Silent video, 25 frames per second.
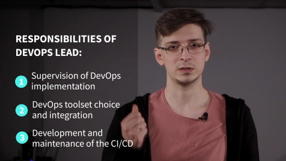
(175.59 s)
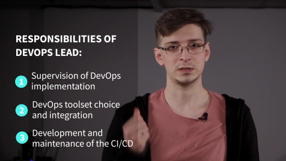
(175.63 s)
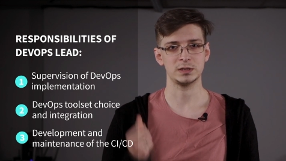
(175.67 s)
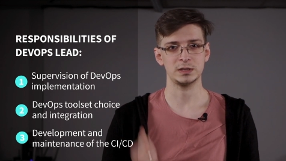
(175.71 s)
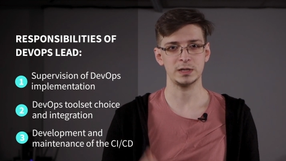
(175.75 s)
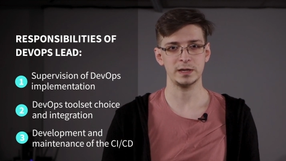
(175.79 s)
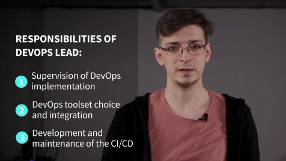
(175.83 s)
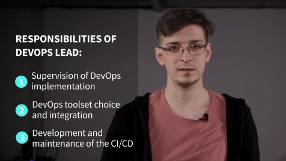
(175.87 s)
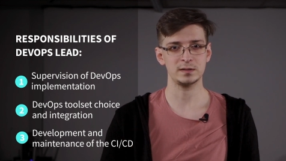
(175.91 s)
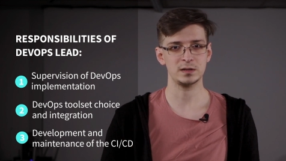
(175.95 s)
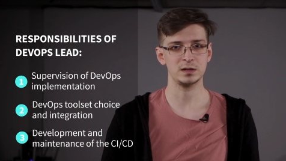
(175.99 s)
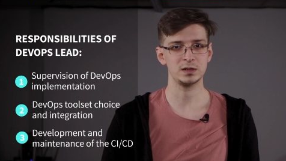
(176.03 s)

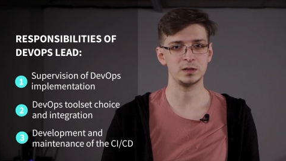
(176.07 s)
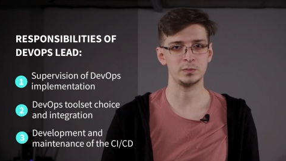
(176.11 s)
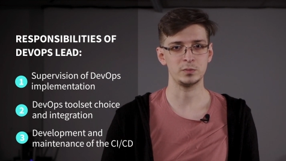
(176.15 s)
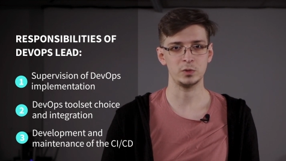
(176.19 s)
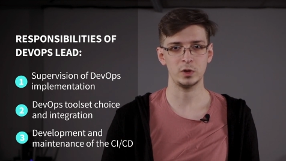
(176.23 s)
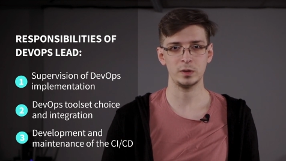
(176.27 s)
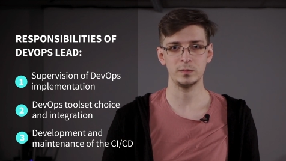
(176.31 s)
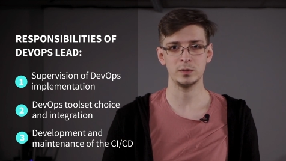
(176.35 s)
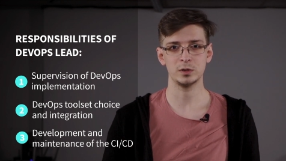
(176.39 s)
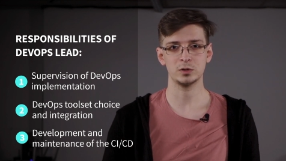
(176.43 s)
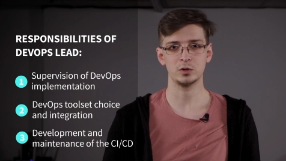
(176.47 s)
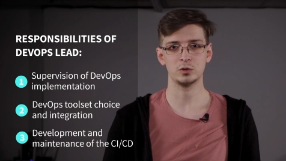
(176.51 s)
test and
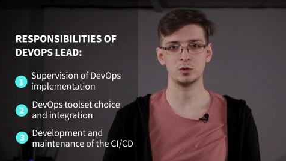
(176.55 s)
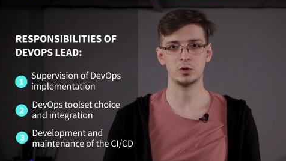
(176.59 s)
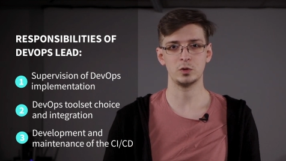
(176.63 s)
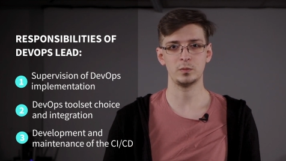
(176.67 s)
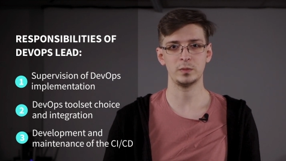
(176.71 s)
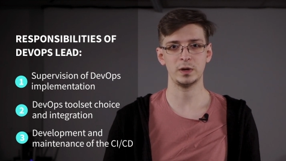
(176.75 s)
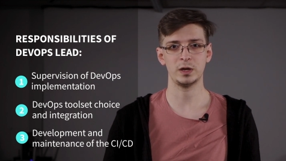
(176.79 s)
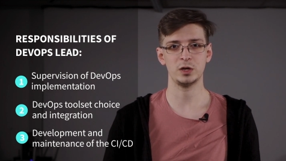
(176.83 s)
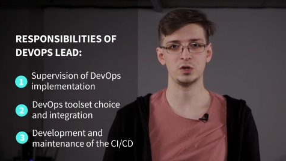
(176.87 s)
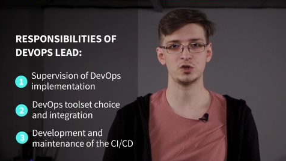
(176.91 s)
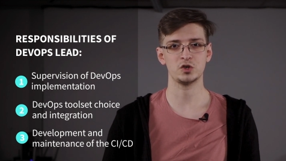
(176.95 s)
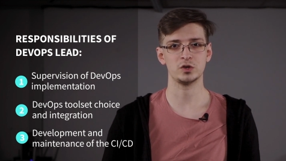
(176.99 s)
deployment
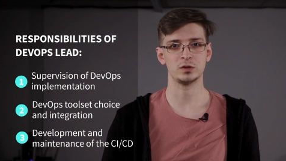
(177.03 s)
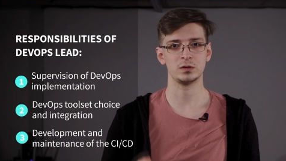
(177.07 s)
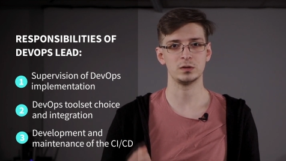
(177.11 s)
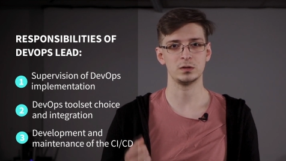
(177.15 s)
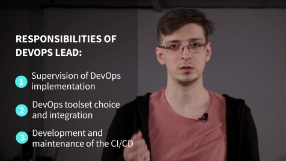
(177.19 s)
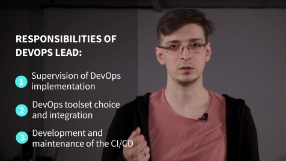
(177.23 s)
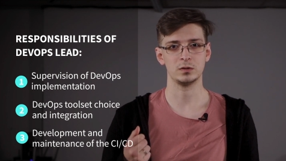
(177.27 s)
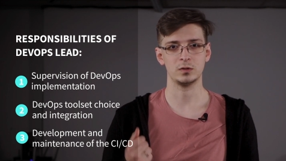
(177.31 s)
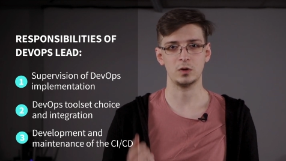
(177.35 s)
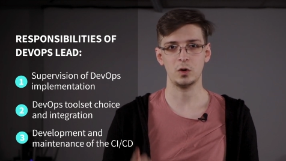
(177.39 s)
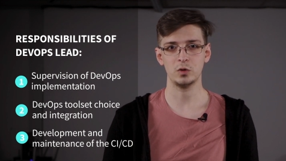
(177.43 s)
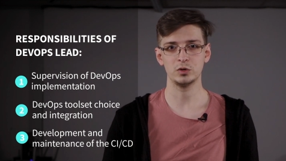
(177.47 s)
automation,
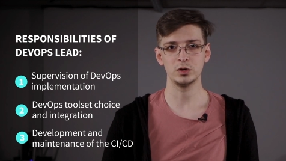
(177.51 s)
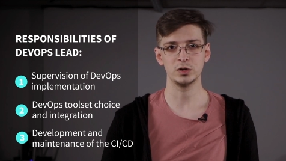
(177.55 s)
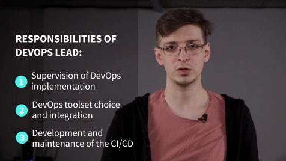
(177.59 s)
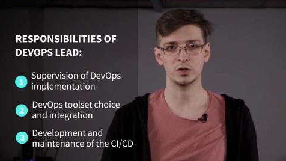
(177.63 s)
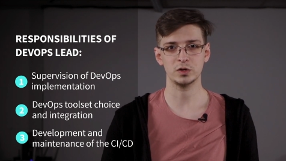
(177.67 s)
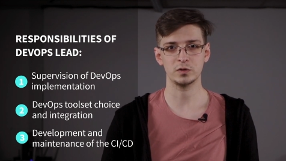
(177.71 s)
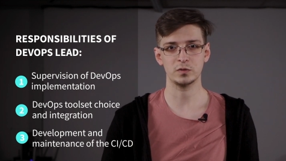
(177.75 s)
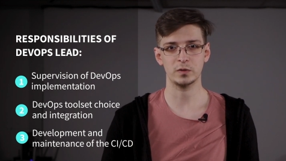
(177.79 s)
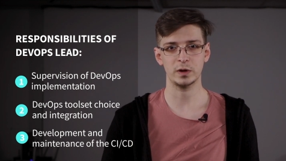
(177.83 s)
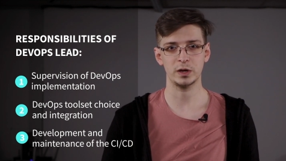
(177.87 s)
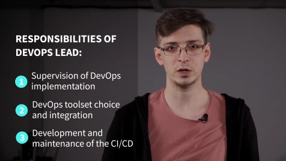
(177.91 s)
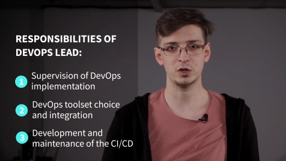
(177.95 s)
code
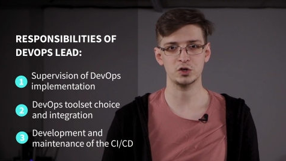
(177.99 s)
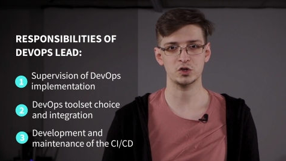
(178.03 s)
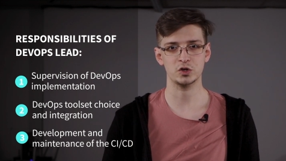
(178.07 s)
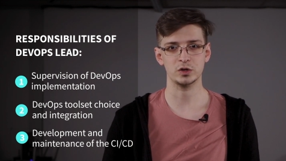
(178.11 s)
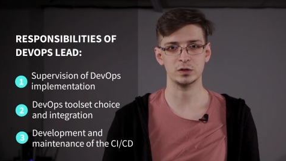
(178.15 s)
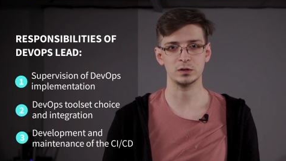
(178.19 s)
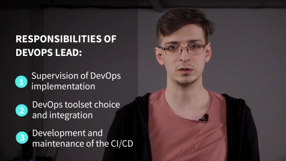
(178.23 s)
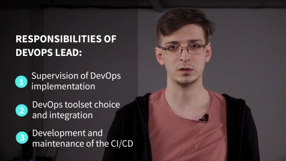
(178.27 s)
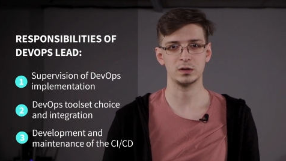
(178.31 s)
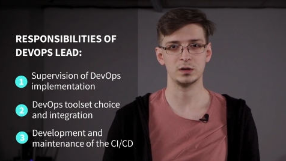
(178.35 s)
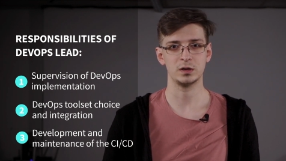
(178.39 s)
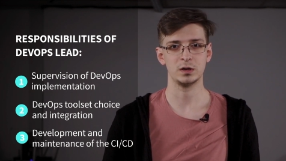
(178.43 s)

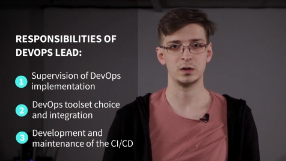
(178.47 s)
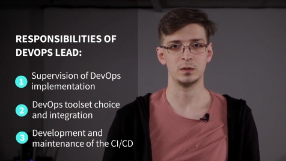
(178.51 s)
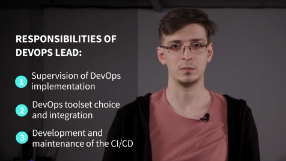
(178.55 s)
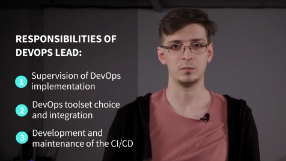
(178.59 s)
integration,